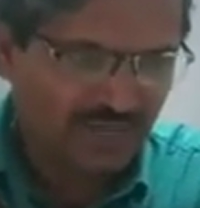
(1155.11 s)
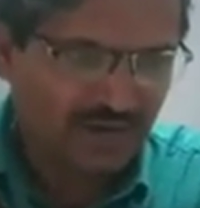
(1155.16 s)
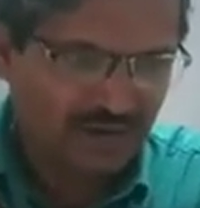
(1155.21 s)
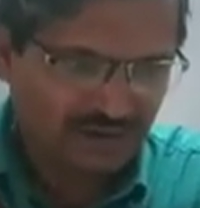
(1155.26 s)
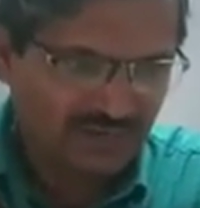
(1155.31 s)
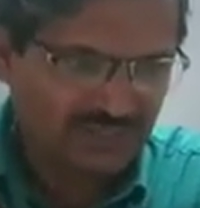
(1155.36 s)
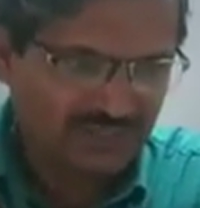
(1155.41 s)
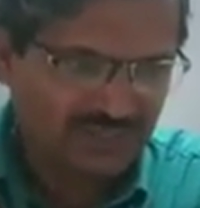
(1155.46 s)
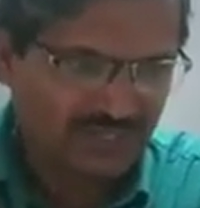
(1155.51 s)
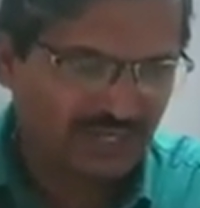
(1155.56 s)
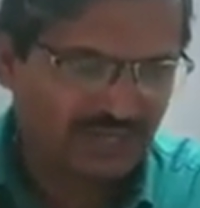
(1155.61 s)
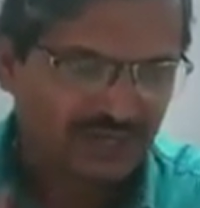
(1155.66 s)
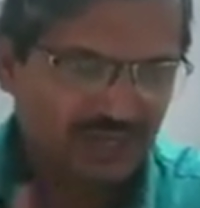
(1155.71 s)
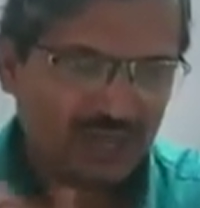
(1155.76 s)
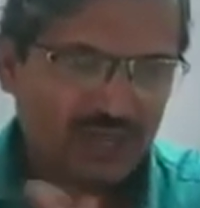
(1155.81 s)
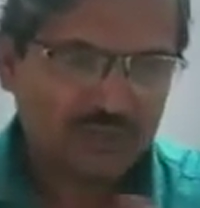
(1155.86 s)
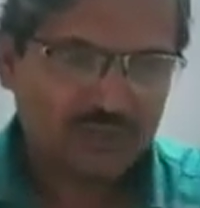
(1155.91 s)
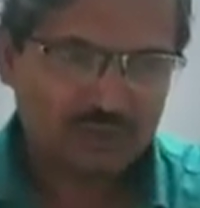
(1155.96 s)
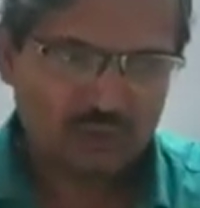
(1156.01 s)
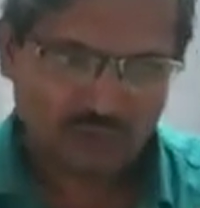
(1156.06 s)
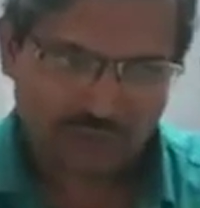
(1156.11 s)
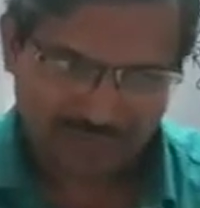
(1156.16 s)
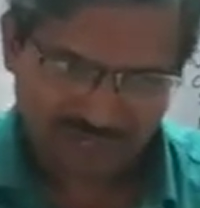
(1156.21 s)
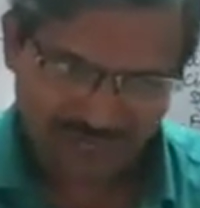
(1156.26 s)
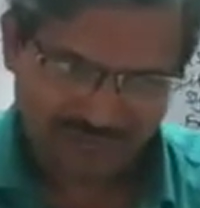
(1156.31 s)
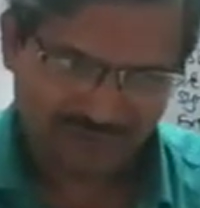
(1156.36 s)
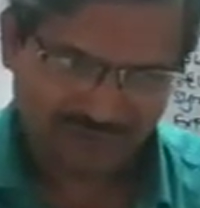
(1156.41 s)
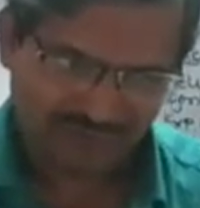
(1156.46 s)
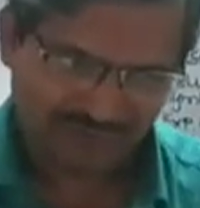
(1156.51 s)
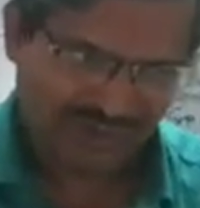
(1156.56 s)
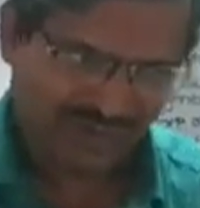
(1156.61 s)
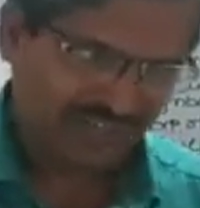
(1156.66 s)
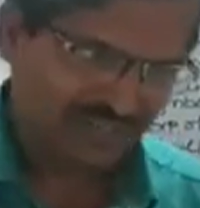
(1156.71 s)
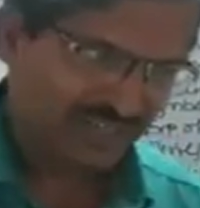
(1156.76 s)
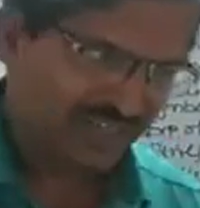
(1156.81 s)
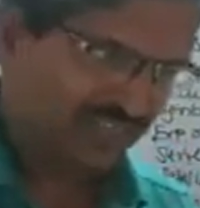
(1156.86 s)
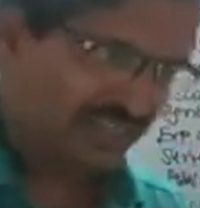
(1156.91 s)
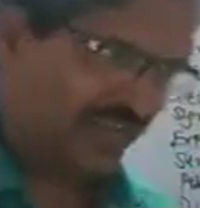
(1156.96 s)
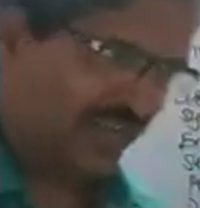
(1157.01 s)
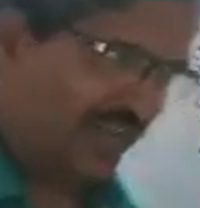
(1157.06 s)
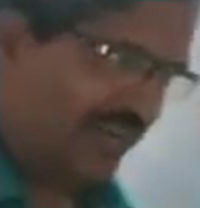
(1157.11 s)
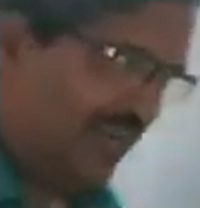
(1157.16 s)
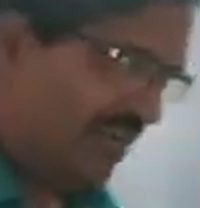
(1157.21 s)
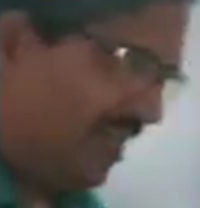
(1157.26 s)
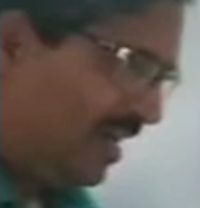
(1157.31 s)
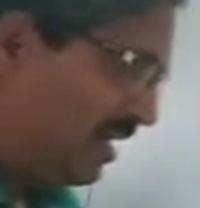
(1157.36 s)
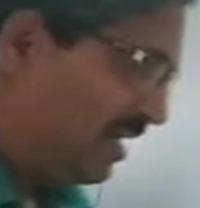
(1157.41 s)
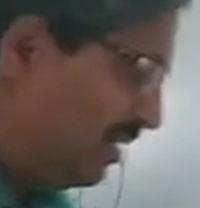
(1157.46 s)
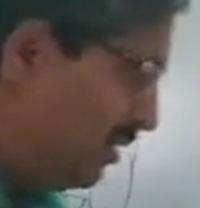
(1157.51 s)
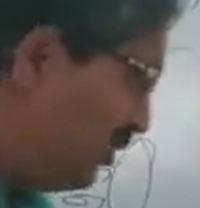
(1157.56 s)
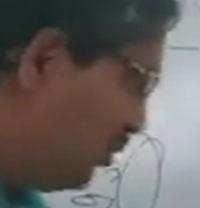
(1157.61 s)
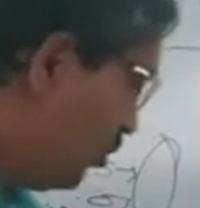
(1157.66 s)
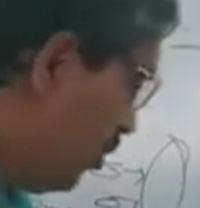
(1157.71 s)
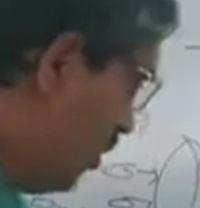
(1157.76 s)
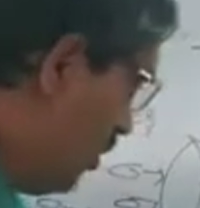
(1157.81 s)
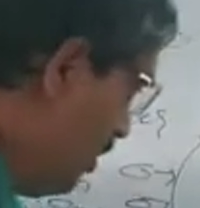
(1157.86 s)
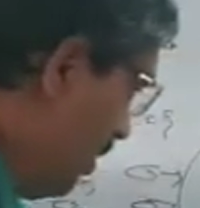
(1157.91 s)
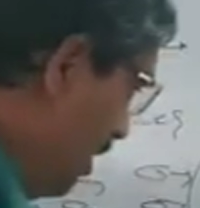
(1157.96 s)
Understand? So real fact is that here also